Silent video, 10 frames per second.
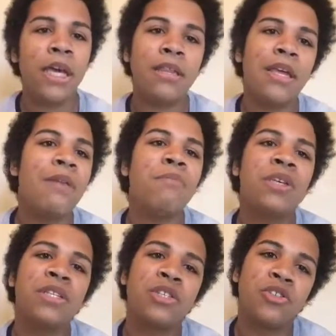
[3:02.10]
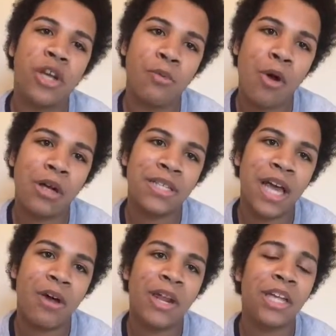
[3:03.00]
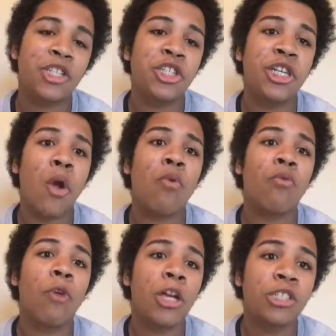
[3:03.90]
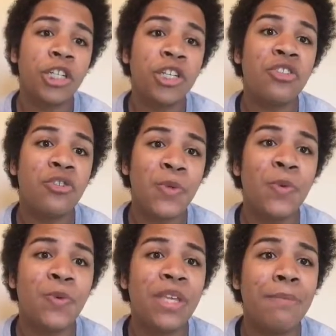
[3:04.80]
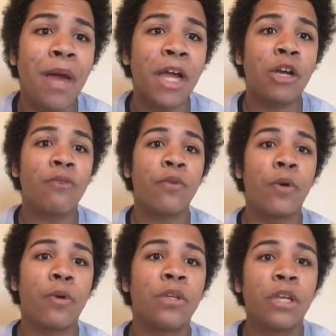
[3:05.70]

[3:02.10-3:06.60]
And then Miss Straight walks out and she rushes to the microphone.